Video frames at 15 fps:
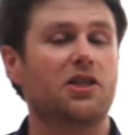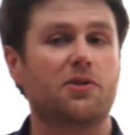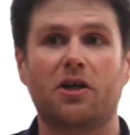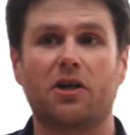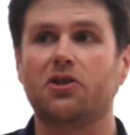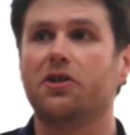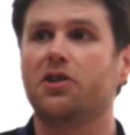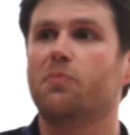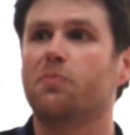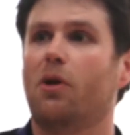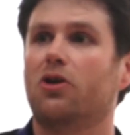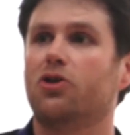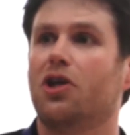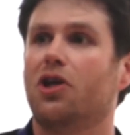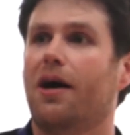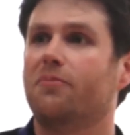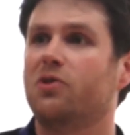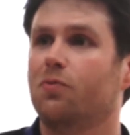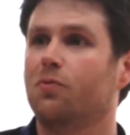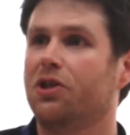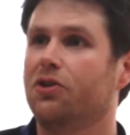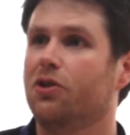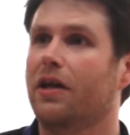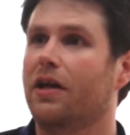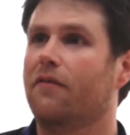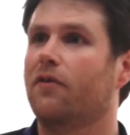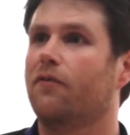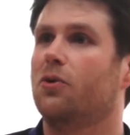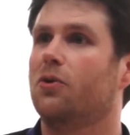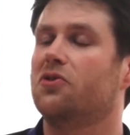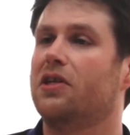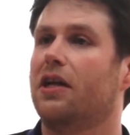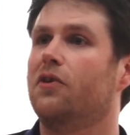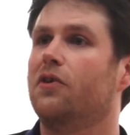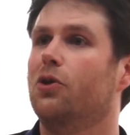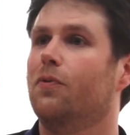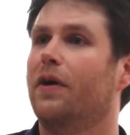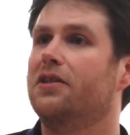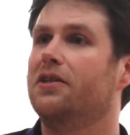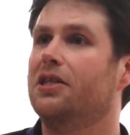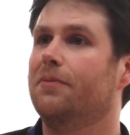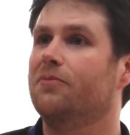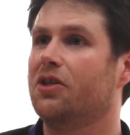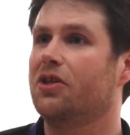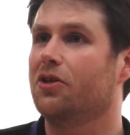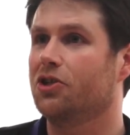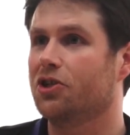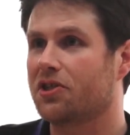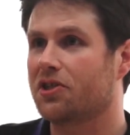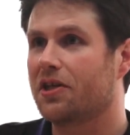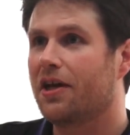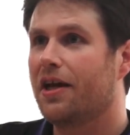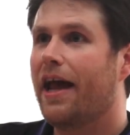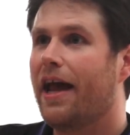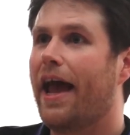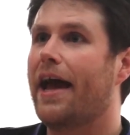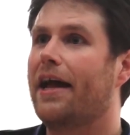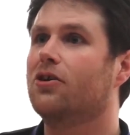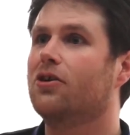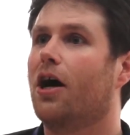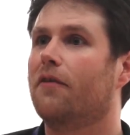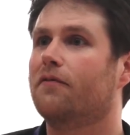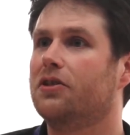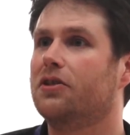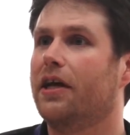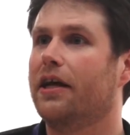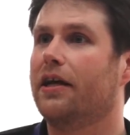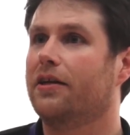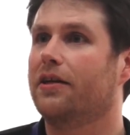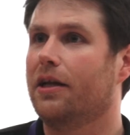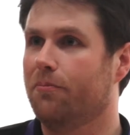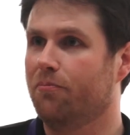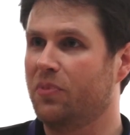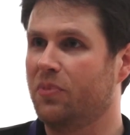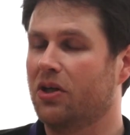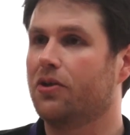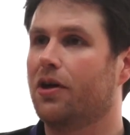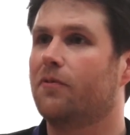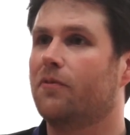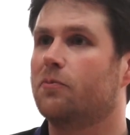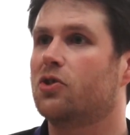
especially in smaller shops when you don't have a full set of QA teams that you can just hand off to take it and build up from